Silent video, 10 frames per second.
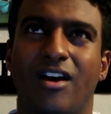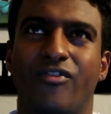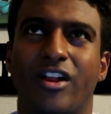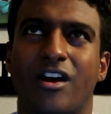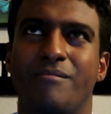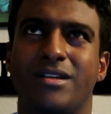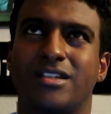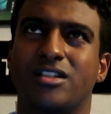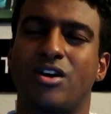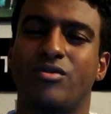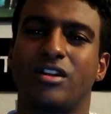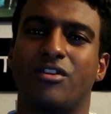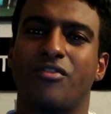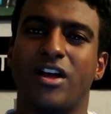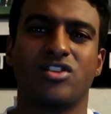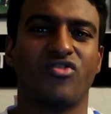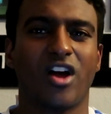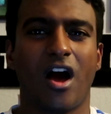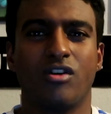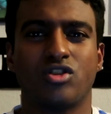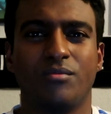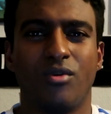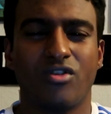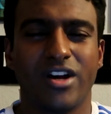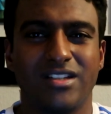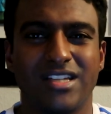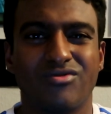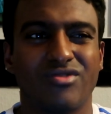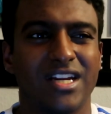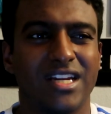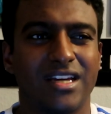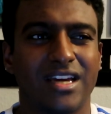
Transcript: I feel like I'm missing someone in defence. Fikayo Tomori didn't really